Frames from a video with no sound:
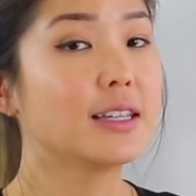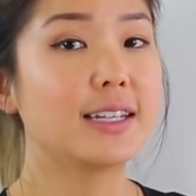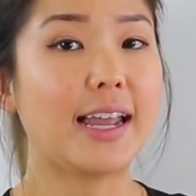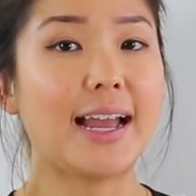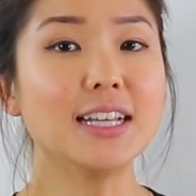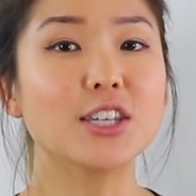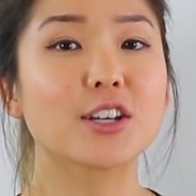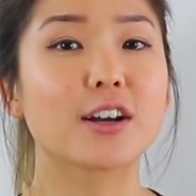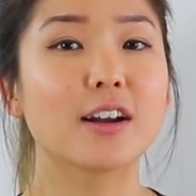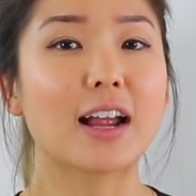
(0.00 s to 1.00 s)
To
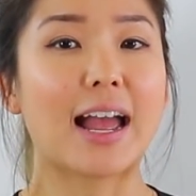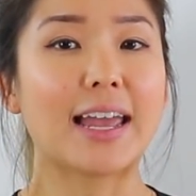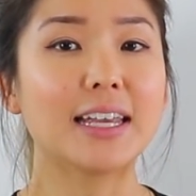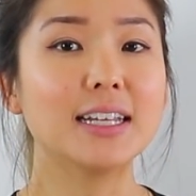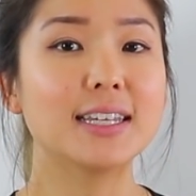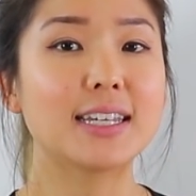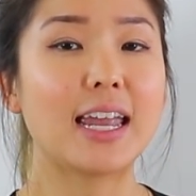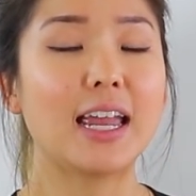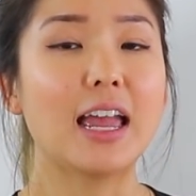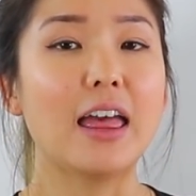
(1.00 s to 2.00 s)
answer, I can
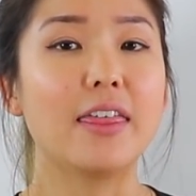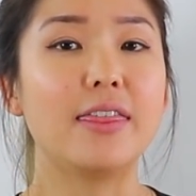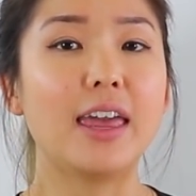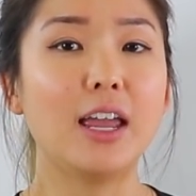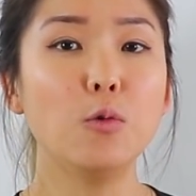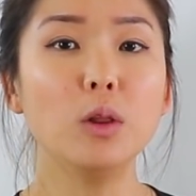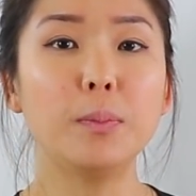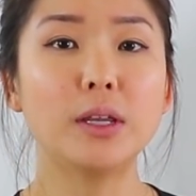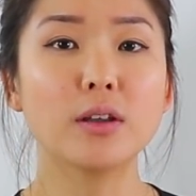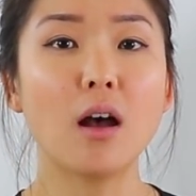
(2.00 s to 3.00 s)
say they will
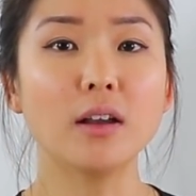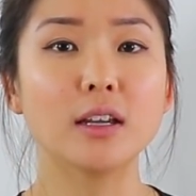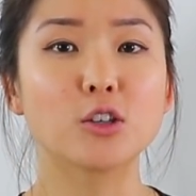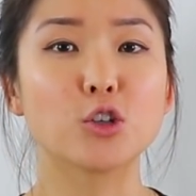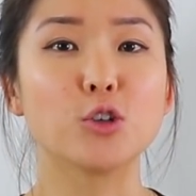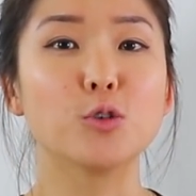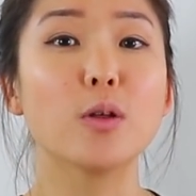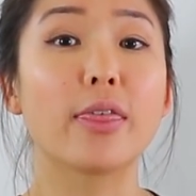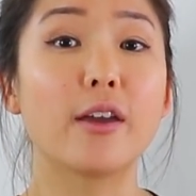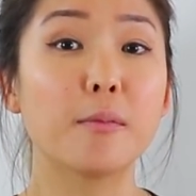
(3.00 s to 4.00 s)
be talking
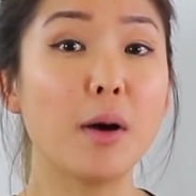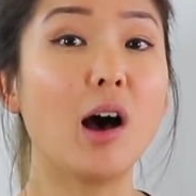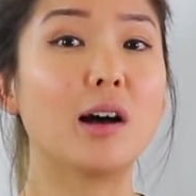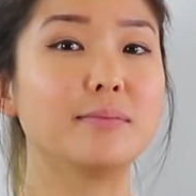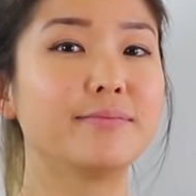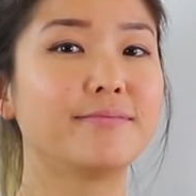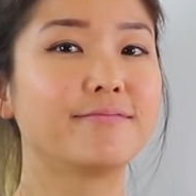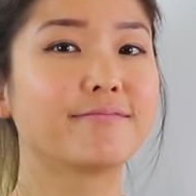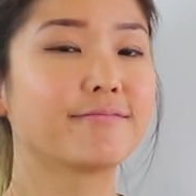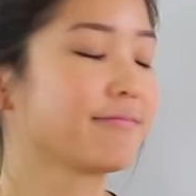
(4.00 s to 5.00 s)
to their mom.
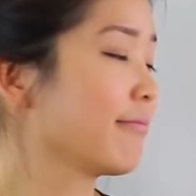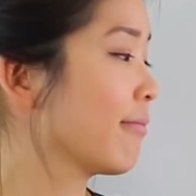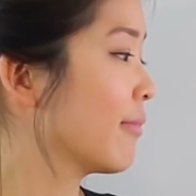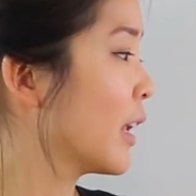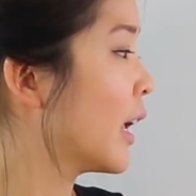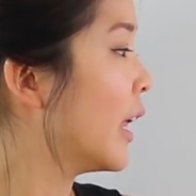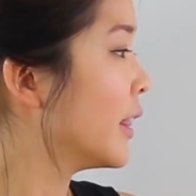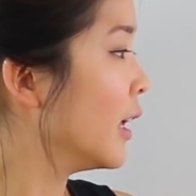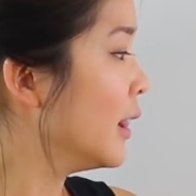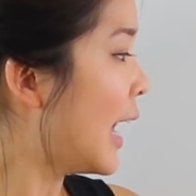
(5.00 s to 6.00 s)

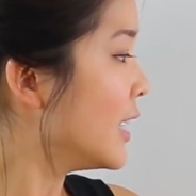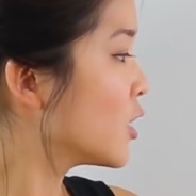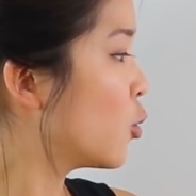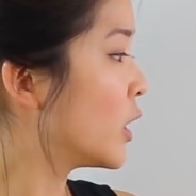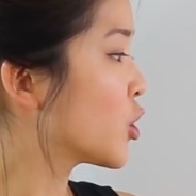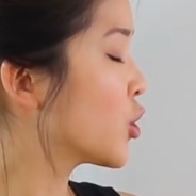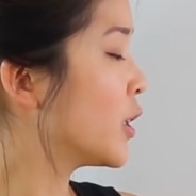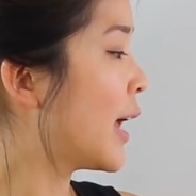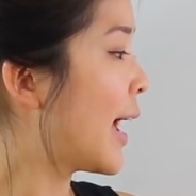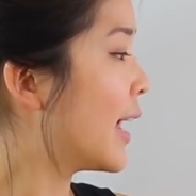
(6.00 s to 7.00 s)
The last
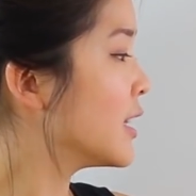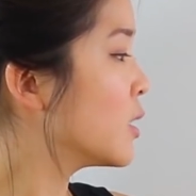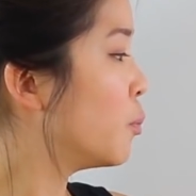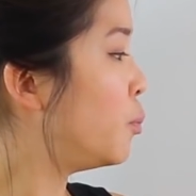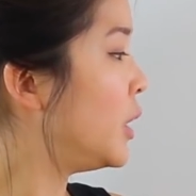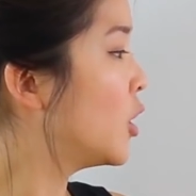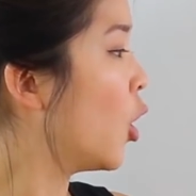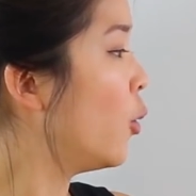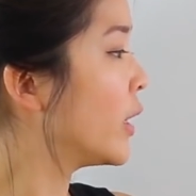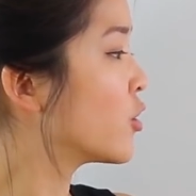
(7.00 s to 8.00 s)
question has be
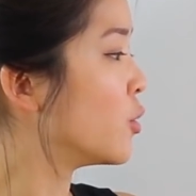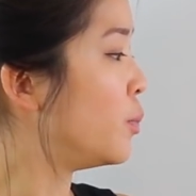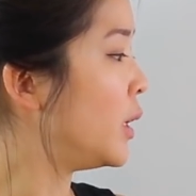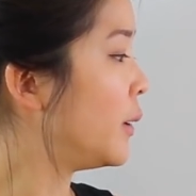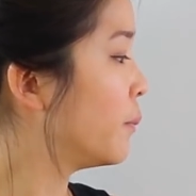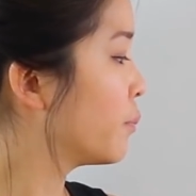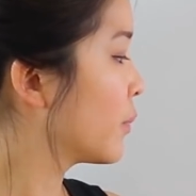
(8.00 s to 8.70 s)
going to be.